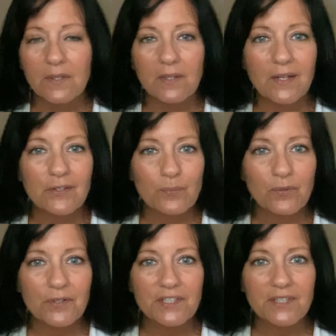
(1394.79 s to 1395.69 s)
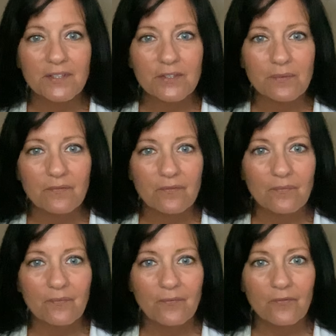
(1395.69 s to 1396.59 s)
Alanis Morissette's
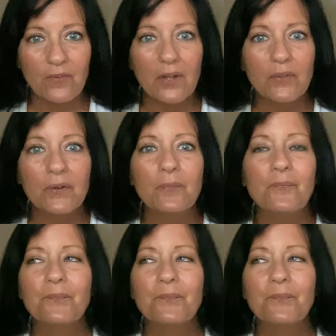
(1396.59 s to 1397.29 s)
father,